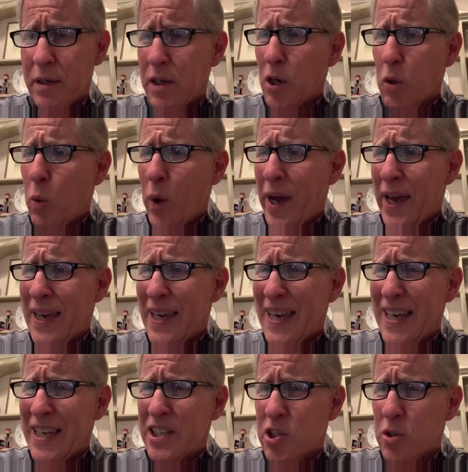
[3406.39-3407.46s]
not away,
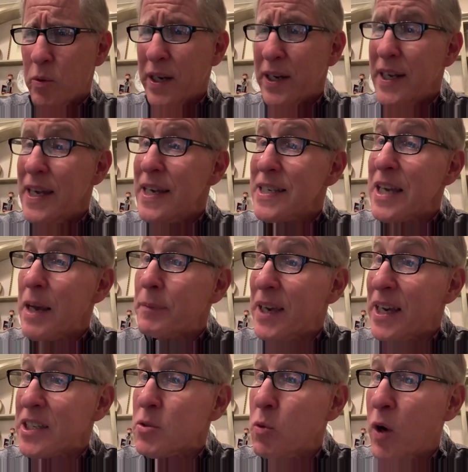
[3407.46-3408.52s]
into it. Except
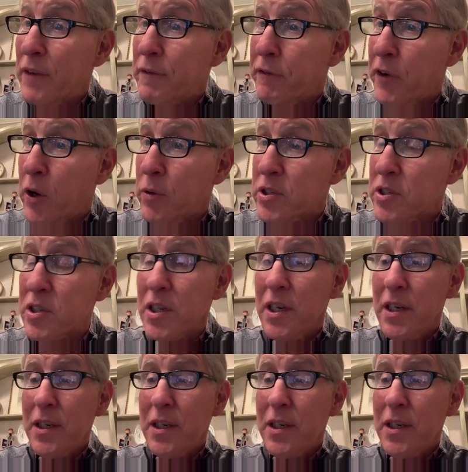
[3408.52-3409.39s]
guess what, folks?